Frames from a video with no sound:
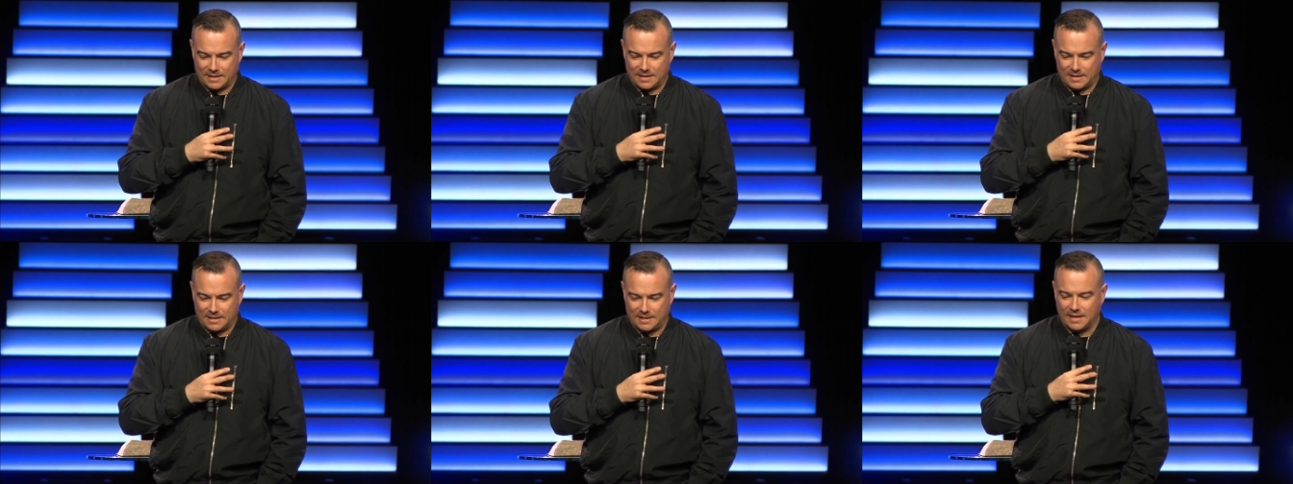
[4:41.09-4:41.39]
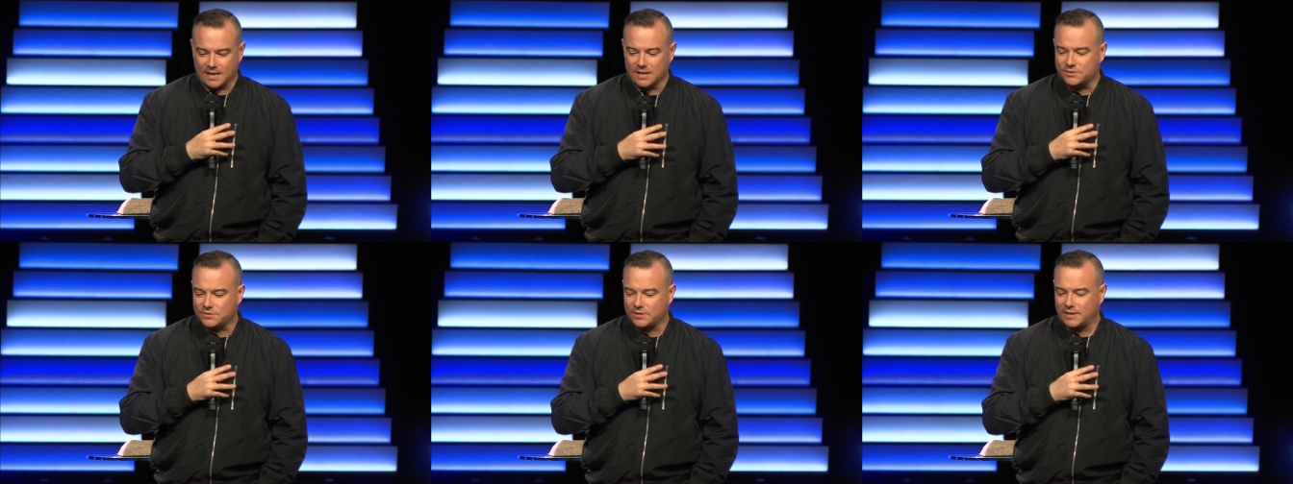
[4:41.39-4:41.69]
the
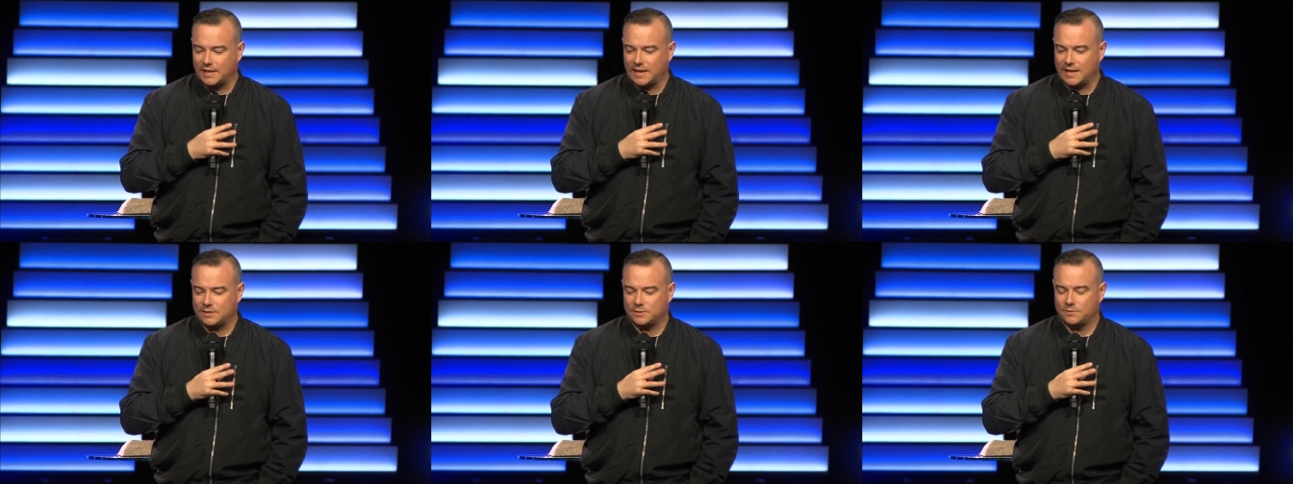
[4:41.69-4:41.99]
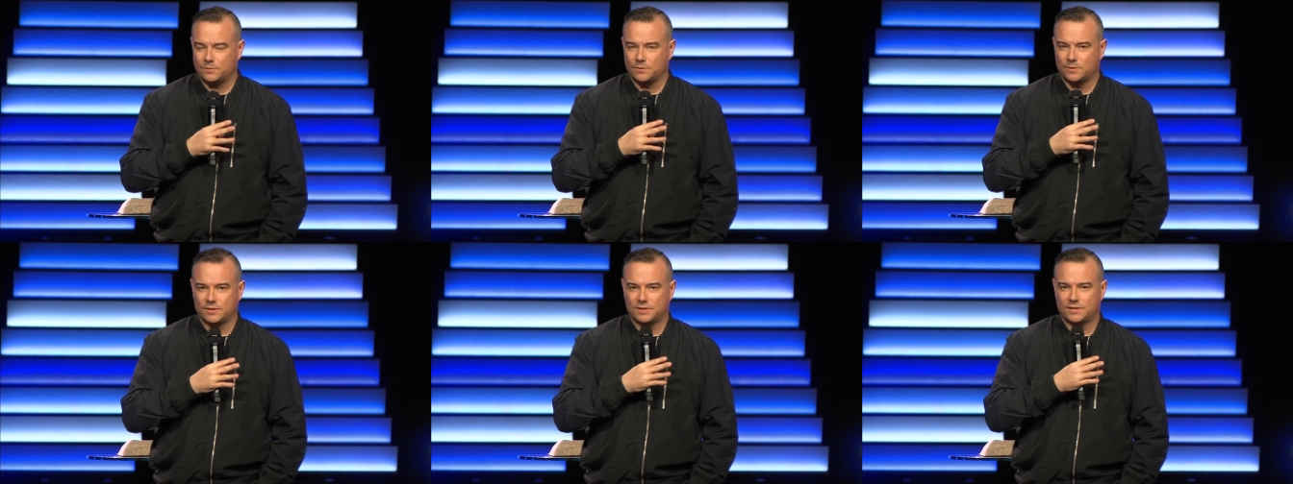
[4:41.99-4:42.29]
Israelites
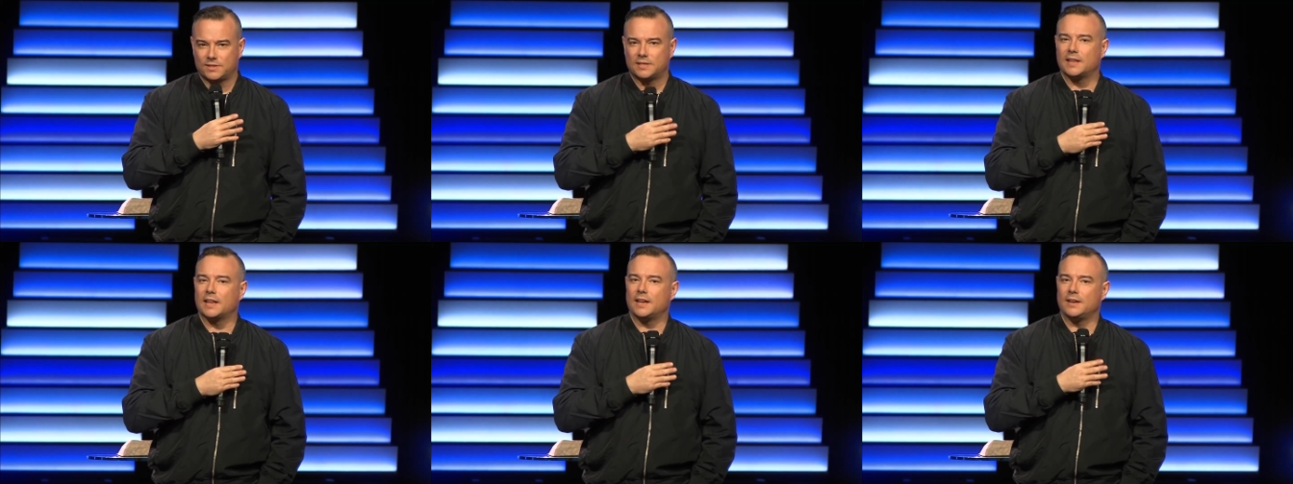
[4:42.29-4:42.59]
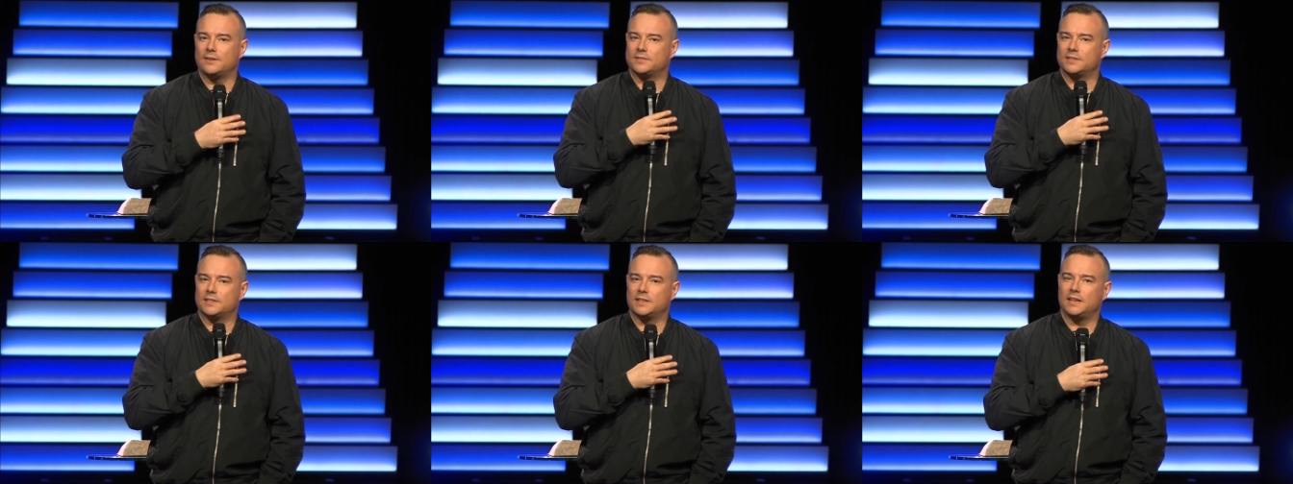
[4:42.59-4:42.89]
were
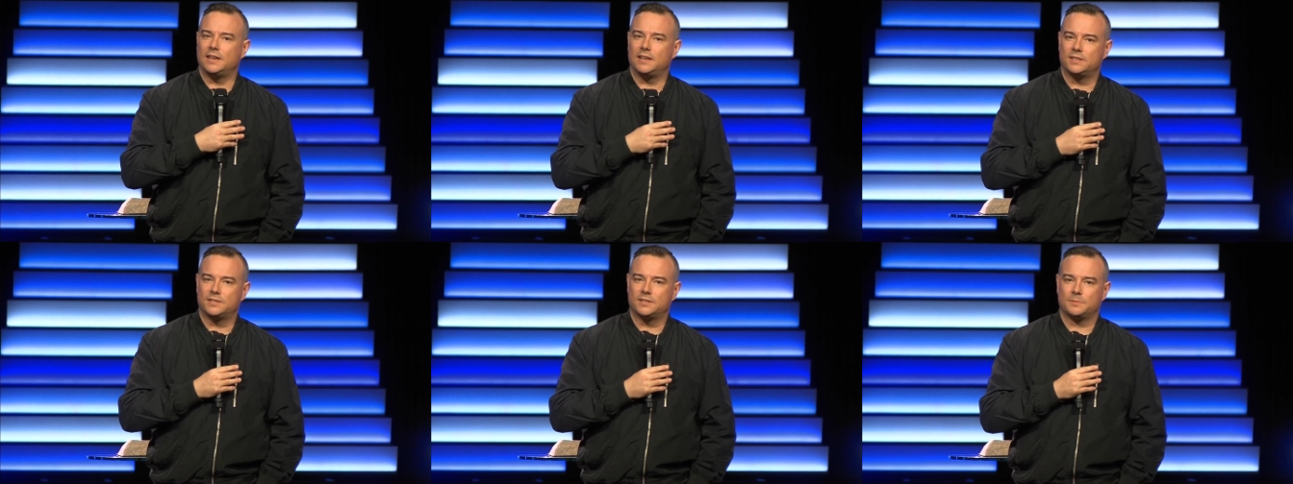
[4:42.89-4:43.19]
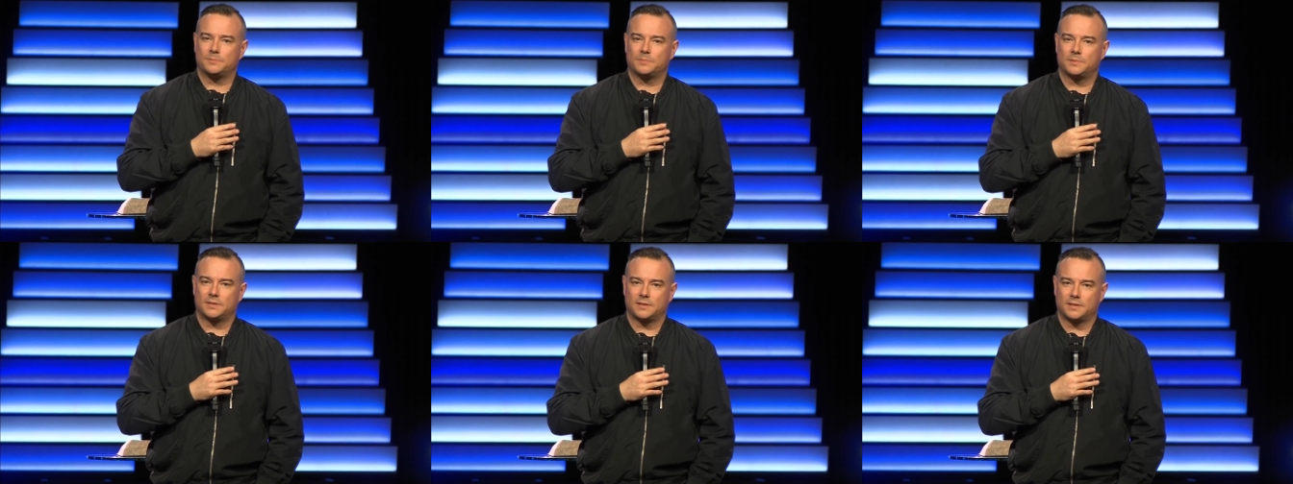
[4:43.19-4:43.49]
slaves in
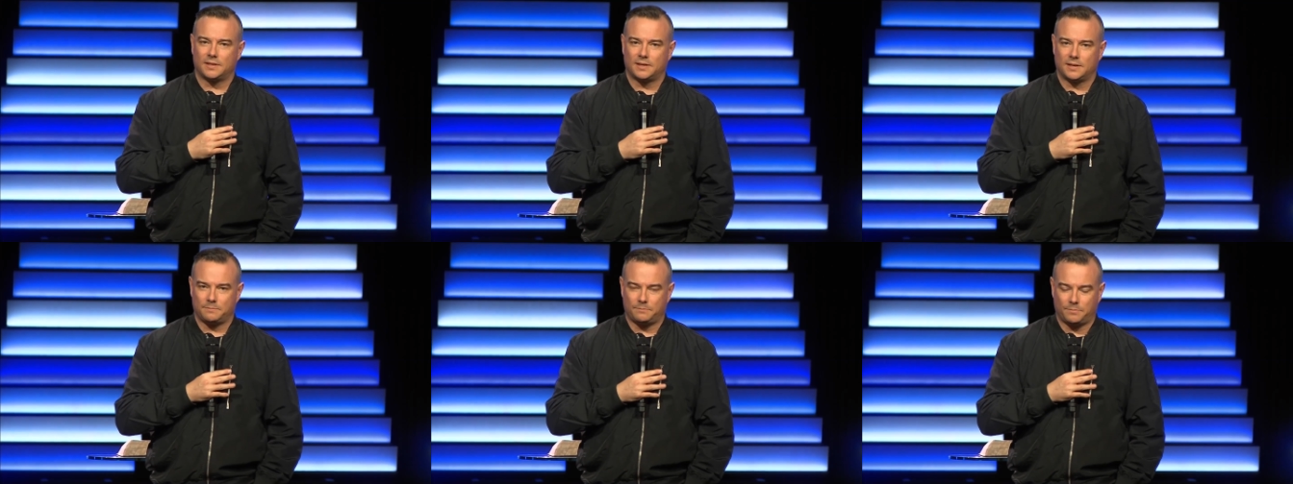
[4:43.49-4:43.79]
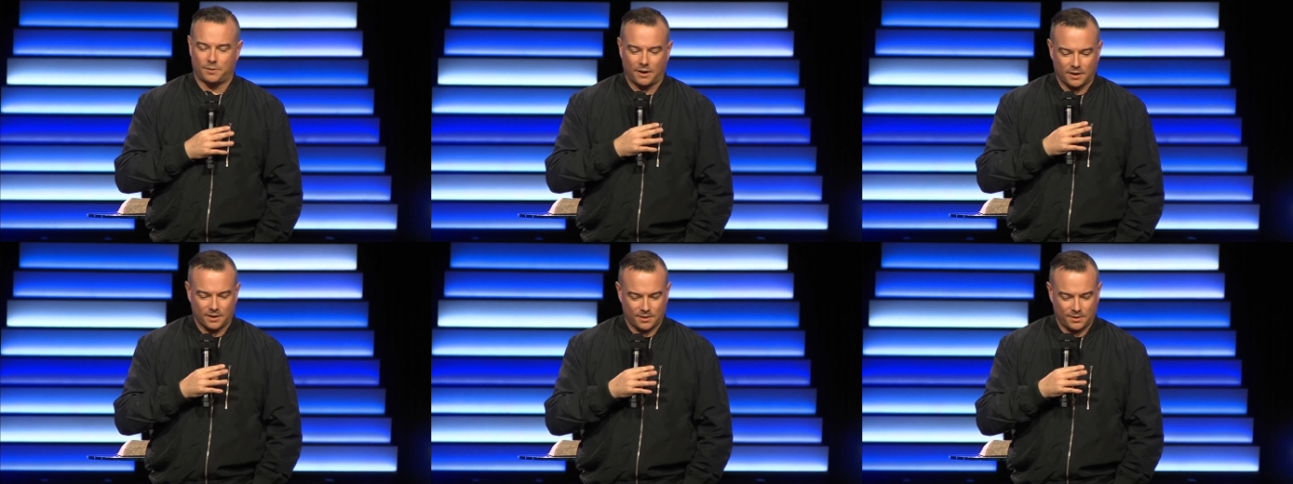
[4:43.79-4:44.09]
Egypt, and
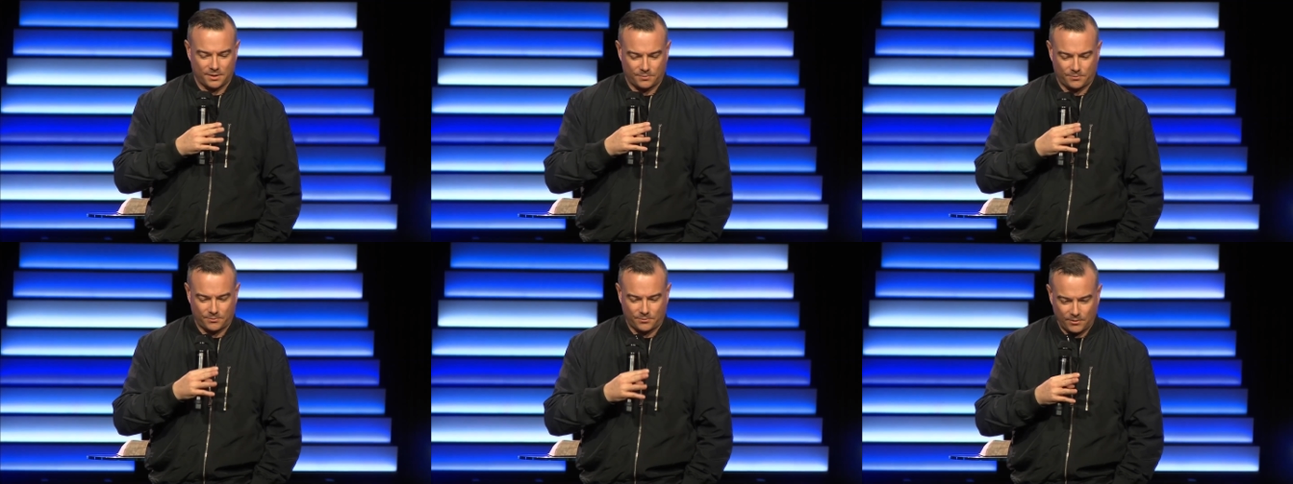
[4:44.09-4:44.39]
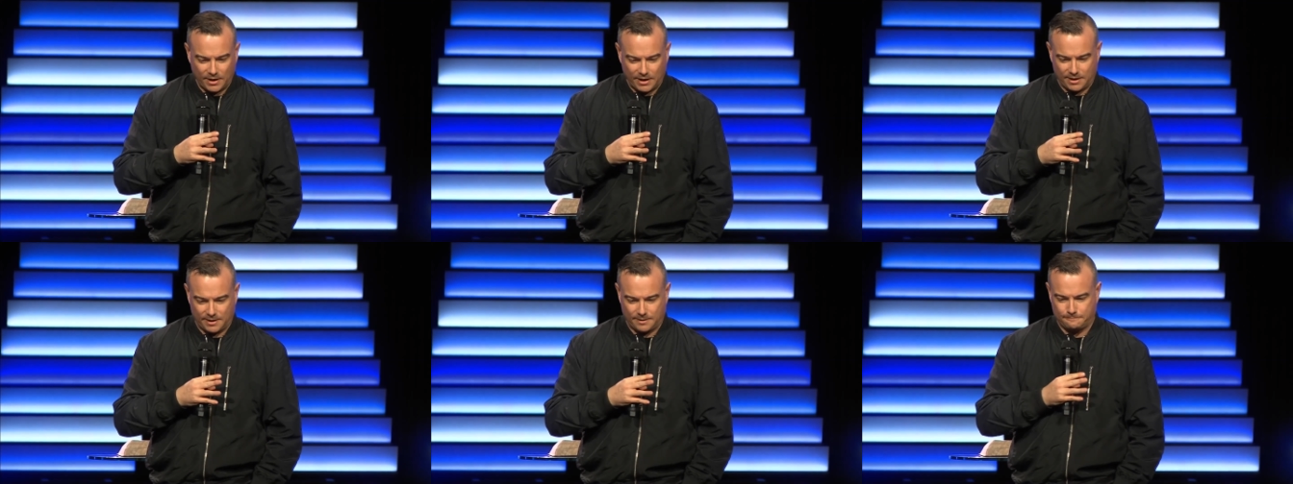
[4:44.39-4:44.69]
part of their
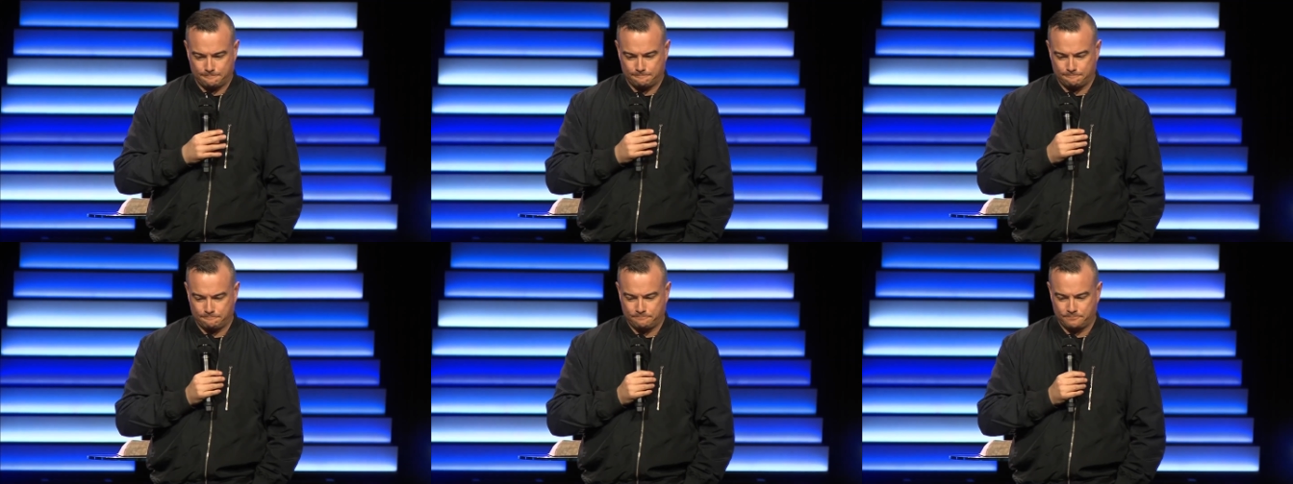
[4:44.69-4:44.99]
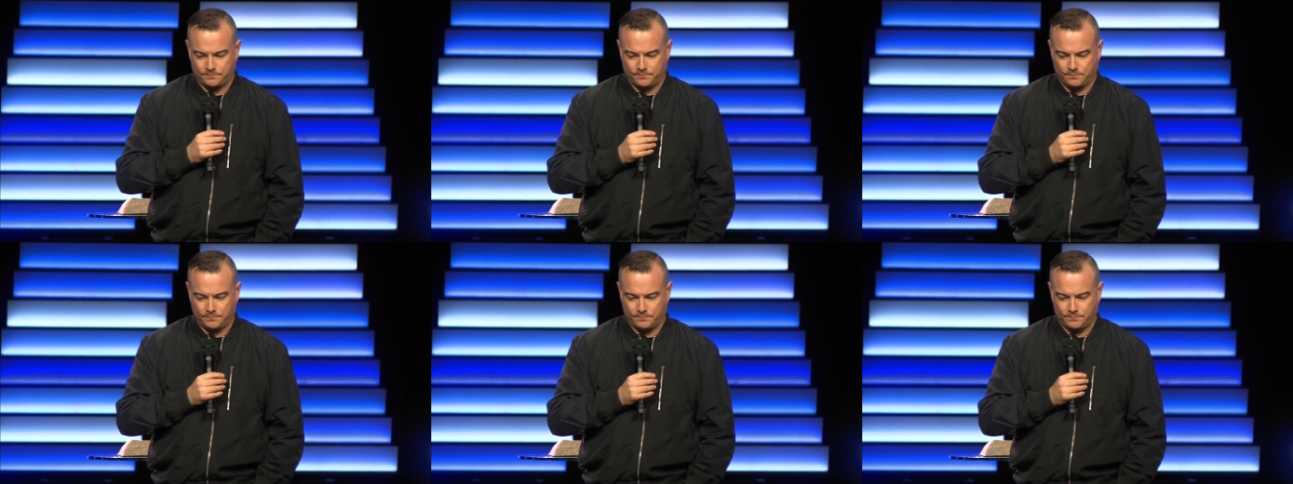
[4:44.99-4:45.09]
freedom